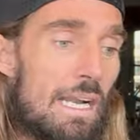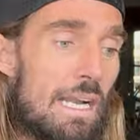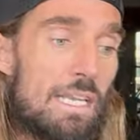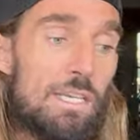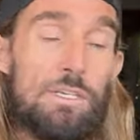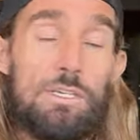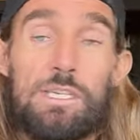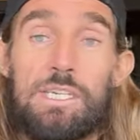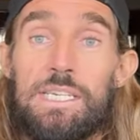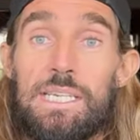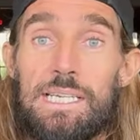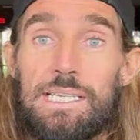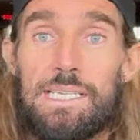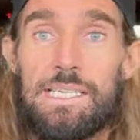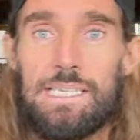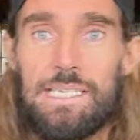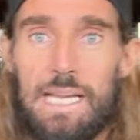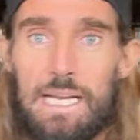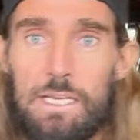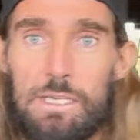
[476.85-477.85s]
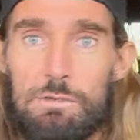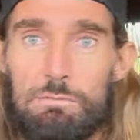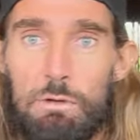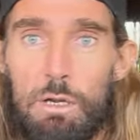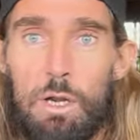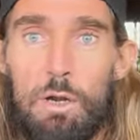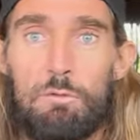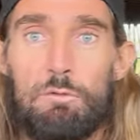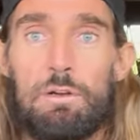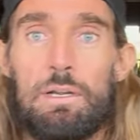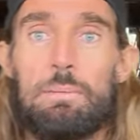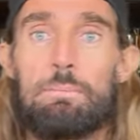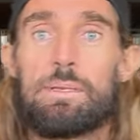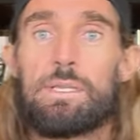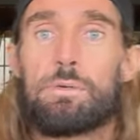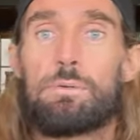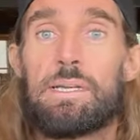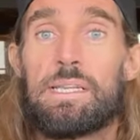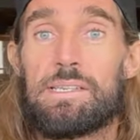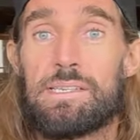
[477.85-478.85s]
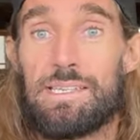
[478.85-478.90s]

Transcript: And it's just 60 seconds recovery in between.